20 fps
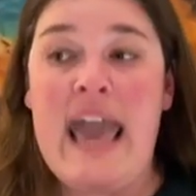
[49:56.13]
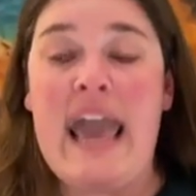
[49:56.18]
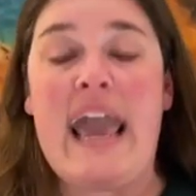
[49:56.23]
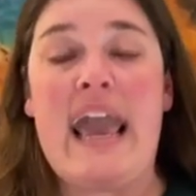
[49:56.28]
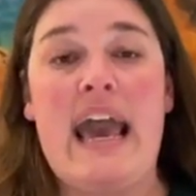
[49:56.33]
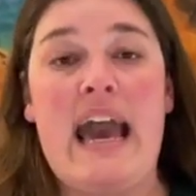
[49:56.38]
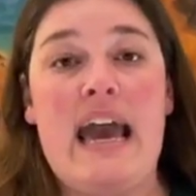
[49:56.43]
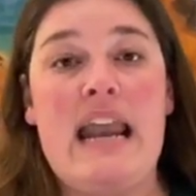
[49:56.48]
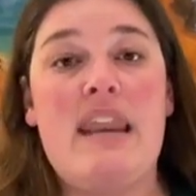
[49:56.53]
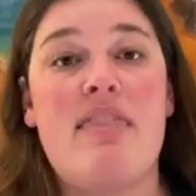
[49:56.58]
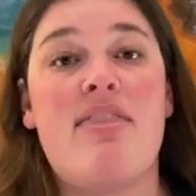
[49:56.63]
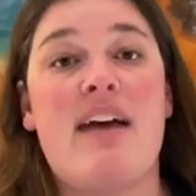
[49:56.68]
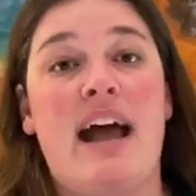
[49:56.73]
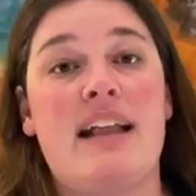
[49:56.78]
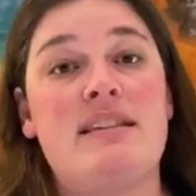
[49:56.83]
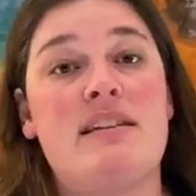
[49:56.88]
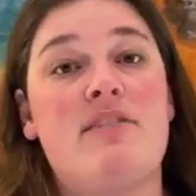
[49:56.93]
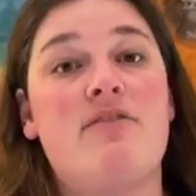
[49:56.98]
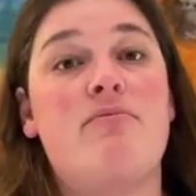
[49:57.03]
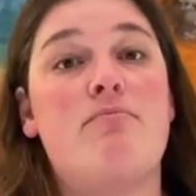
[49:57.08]
And
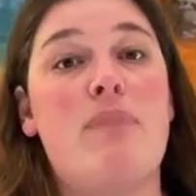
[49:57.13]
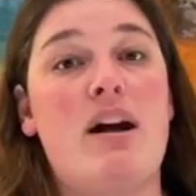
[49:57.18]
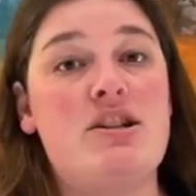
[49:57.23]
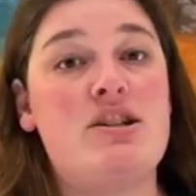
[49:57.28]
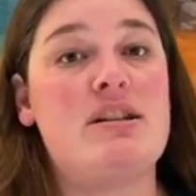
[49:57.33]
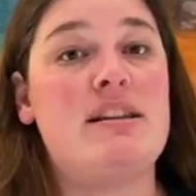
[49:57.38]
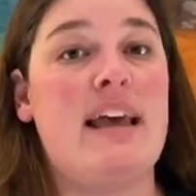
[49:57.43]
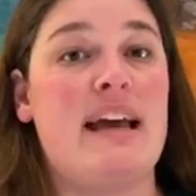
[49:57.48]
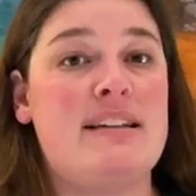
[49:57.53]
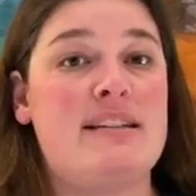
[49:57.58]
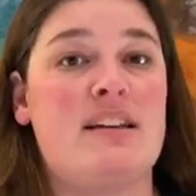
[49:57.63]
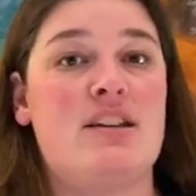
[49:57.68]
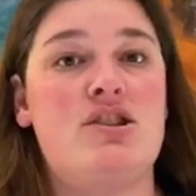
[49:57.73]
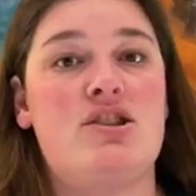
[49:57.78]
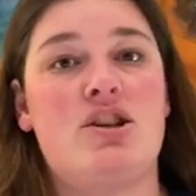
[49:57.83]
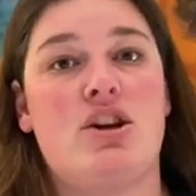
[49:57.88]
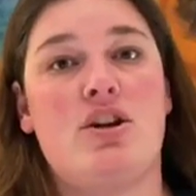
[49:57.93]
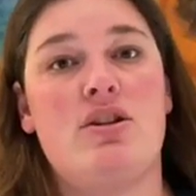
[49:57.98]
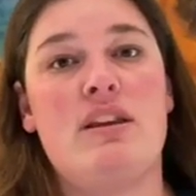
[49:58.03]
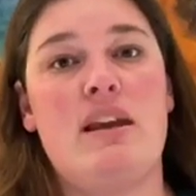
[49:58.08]
that's of much less
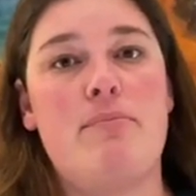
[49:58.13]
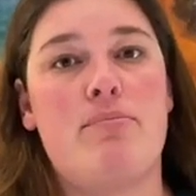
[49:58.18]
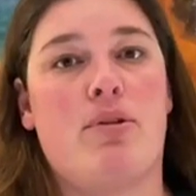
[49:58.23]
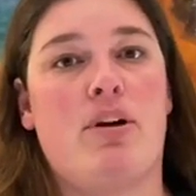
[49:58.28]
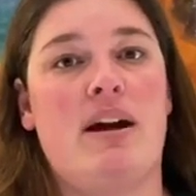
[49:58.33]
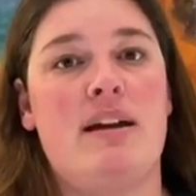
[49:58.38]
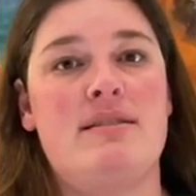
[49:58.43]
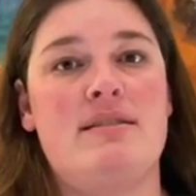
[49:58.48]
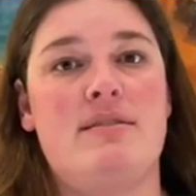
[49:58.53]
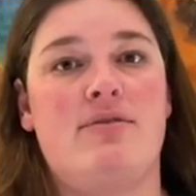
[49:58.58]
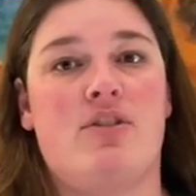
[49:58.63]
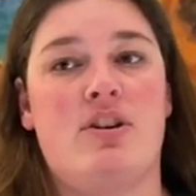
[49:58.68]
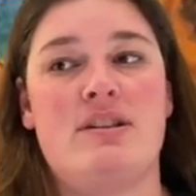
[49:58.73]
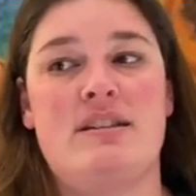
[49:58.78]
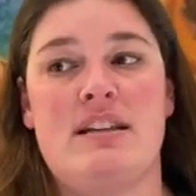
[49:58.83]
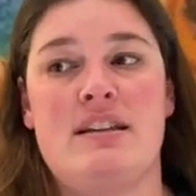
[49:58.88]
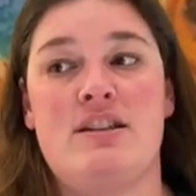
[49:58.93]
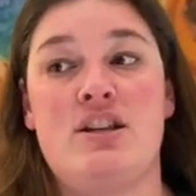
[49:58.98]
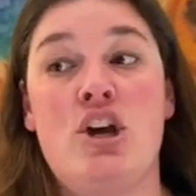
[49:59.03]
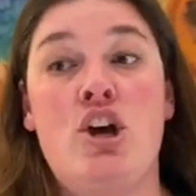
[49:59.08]
concern than, for
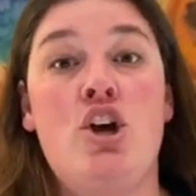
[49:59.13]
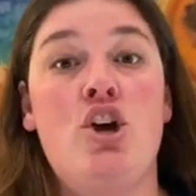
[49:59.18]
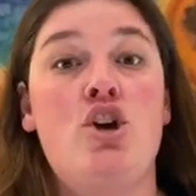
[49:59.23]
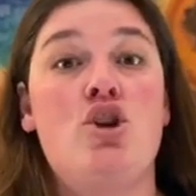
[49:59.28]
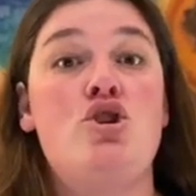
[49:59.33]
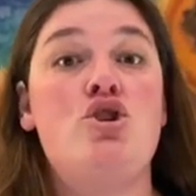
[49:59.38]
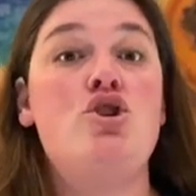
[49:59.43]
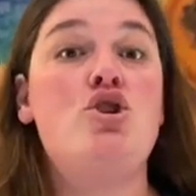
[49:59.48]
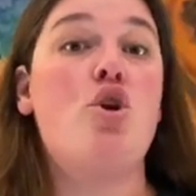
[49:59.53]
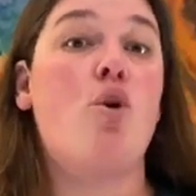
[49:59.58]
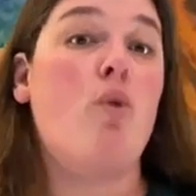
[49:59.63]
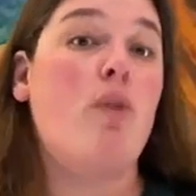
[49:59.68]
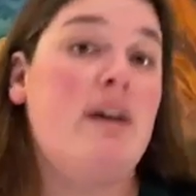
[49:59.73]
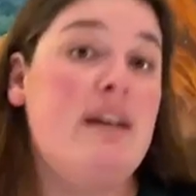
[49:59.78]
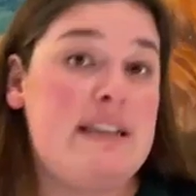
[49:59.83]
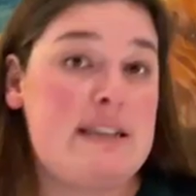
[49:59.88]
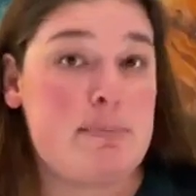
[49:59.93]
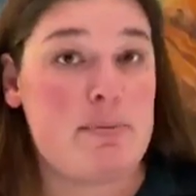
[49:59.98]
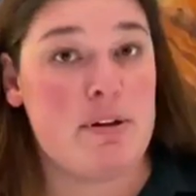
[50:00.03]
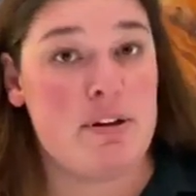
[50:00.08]
instance,
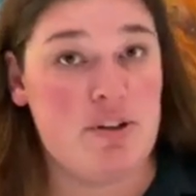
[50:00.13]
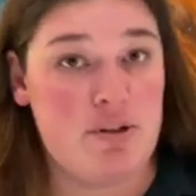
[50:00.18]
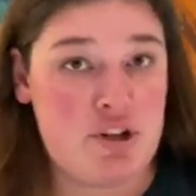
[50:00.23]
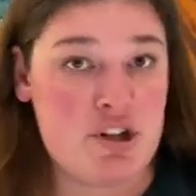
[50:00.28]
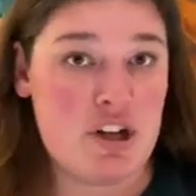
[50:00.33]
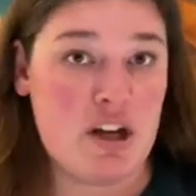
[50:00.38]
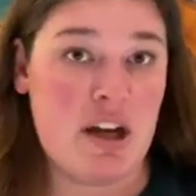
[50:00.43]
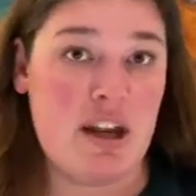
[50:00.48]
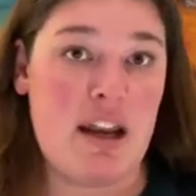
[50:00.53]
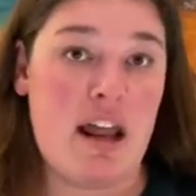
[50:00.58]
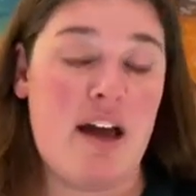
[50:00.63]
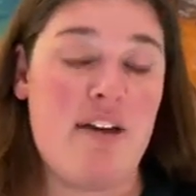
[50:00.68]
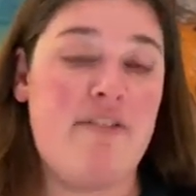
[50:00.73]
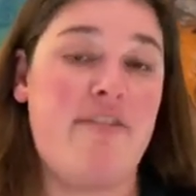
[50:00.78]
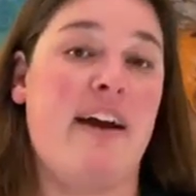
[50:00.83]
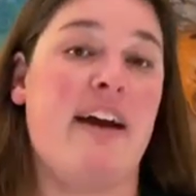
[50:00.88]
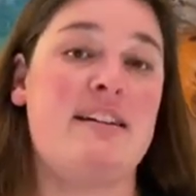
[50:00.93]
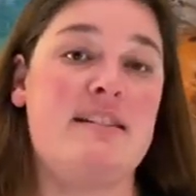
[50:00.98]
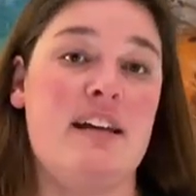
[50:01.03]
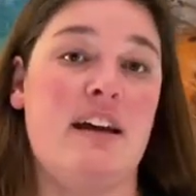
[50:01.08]
noise pollution
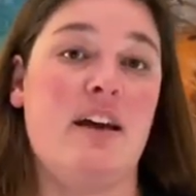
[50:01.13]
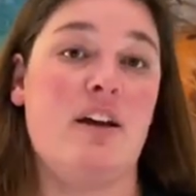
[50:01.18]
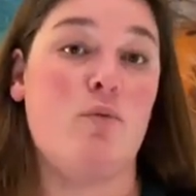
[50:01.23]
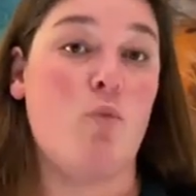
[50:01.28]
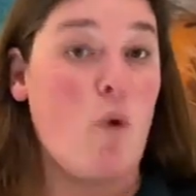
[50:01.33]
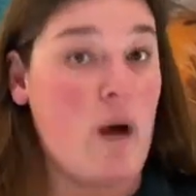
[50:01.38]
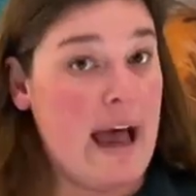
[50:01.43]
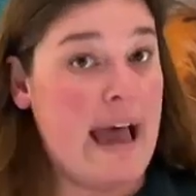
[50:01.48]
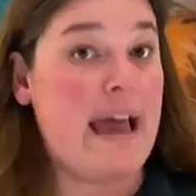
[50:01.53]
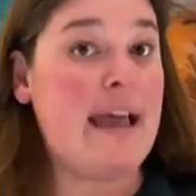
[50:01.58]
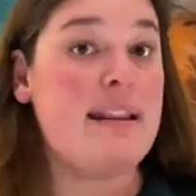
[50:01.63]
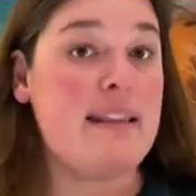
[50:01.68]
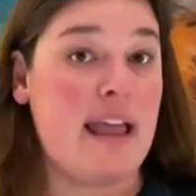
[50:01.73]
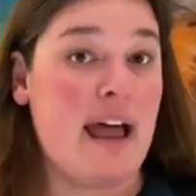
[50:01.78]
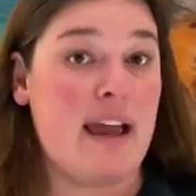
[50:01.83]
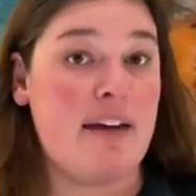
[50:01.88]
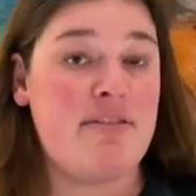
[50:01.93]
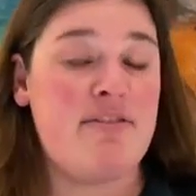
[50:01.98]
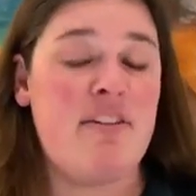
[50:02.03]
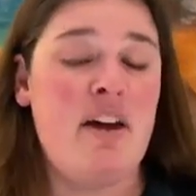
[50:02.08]
affecting
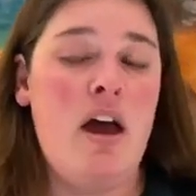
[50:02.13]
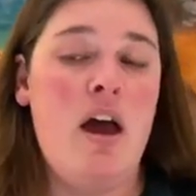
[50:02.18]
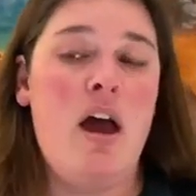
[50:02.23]
wildlife.